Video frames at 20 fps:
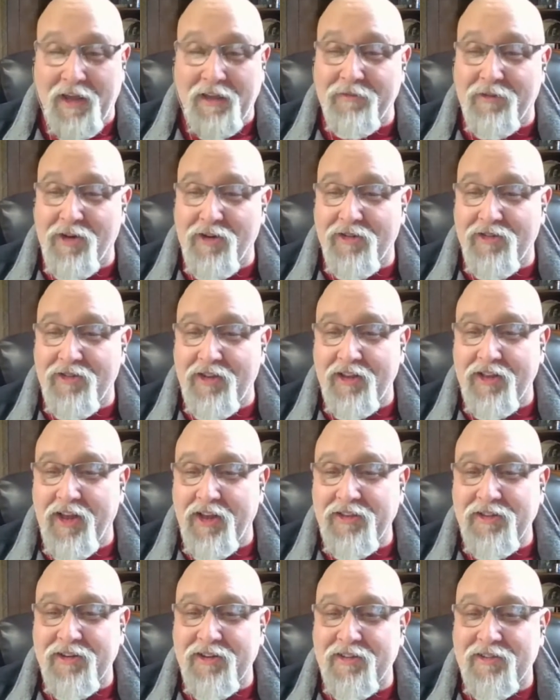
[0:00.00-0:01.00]
And Christy
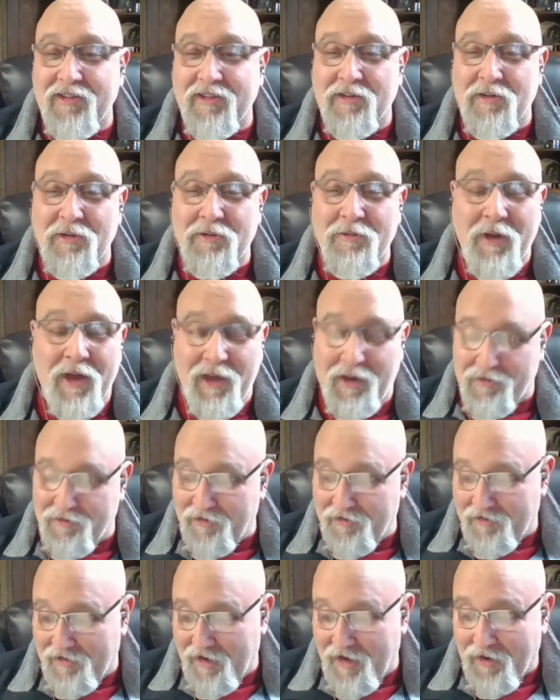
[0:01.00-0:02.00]
London is in the room. Hey,
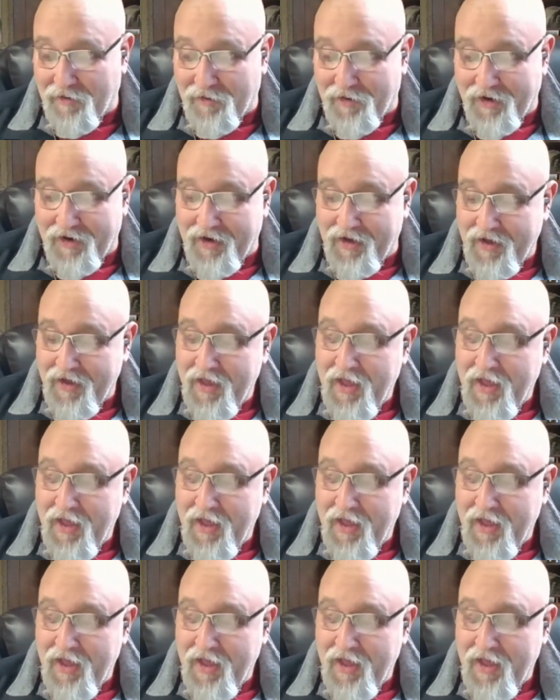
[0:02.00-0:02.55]
Christy, how are you?